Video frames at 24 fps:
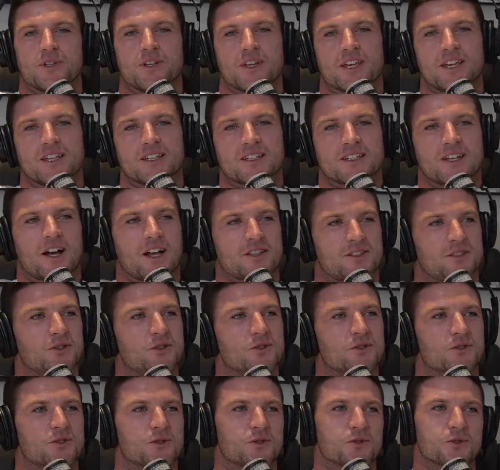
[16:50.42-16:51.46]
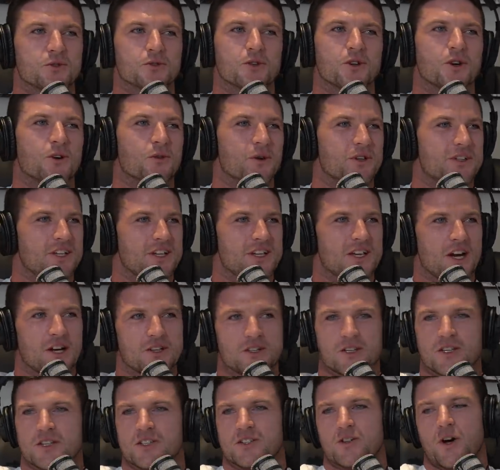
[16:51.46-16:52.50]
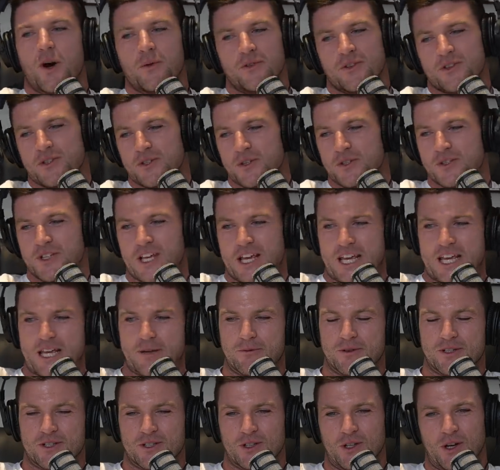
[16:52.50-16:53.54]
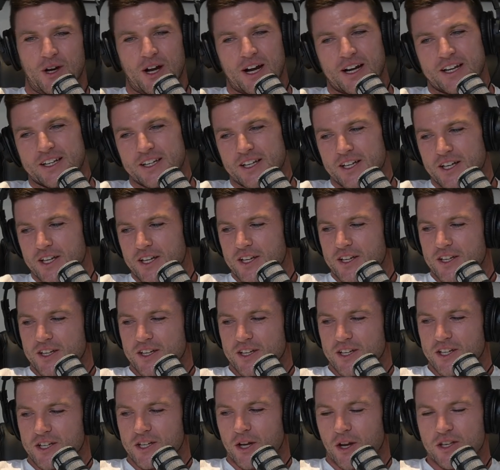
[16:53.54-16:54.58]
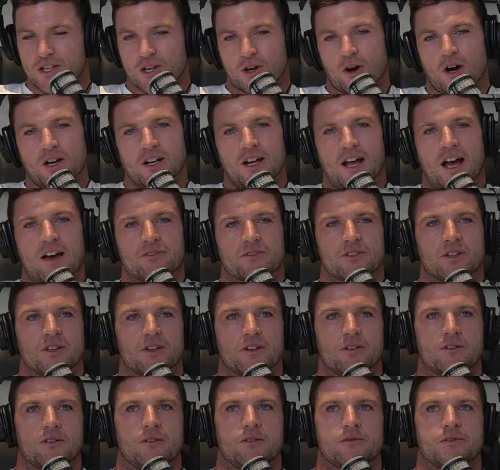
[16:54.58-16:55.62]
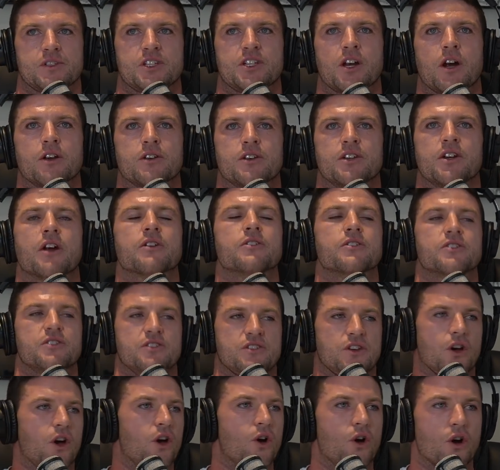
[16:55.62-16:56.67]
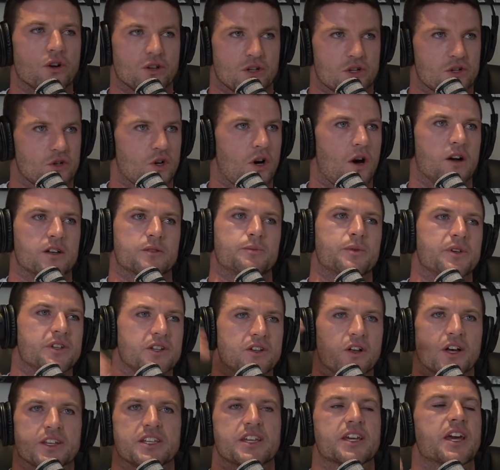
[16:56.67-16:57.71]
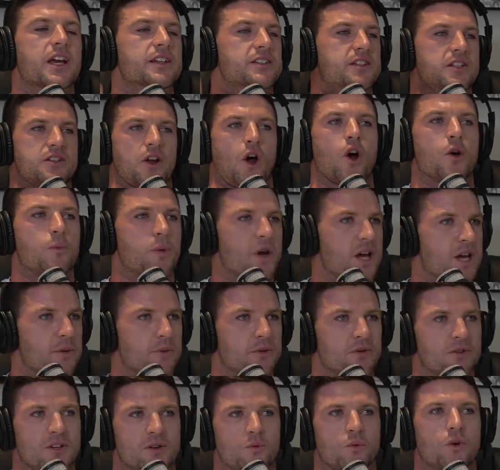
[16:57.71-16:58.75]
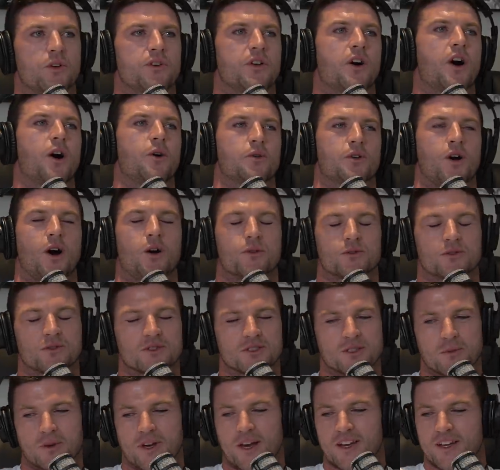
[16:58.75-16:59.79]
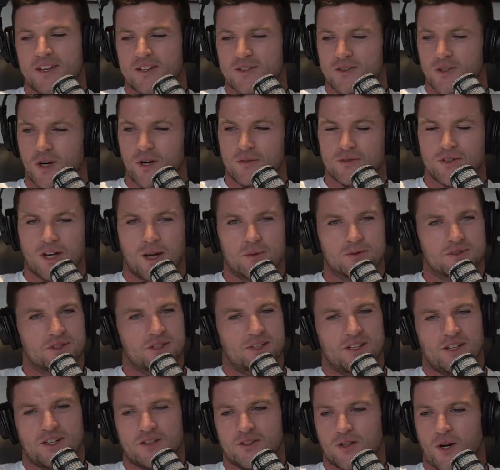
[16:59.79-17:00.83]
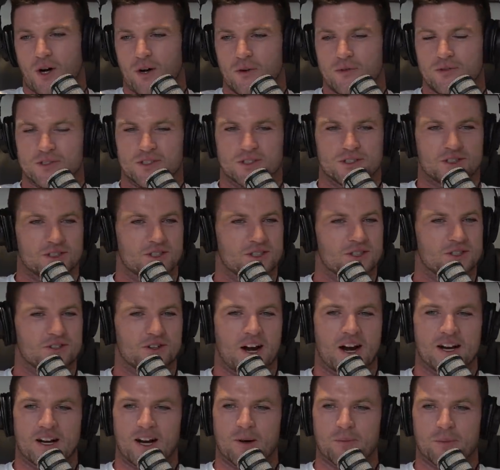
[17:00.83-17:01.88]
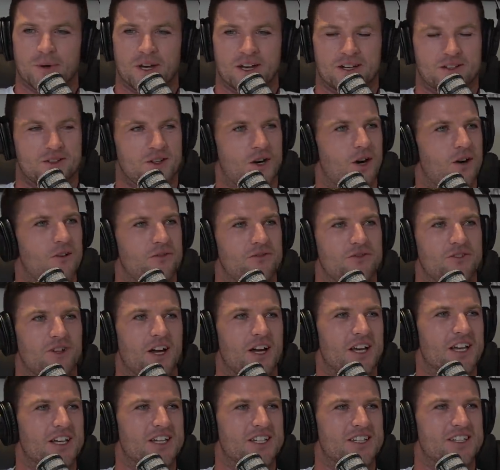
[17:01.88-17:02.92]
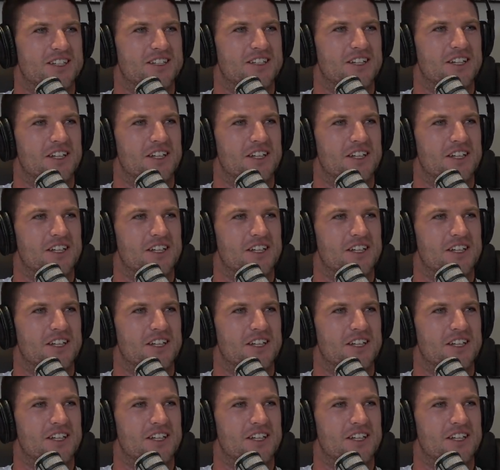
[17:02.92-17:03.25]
kid starts a new school or when you sign with a new team, it's like, you know, you kind of have to, you don't earn your stripes, but like you get to know people and what the whole culture is about. And Dolph comes in and Dolph is just straight up being Dolph, like he just.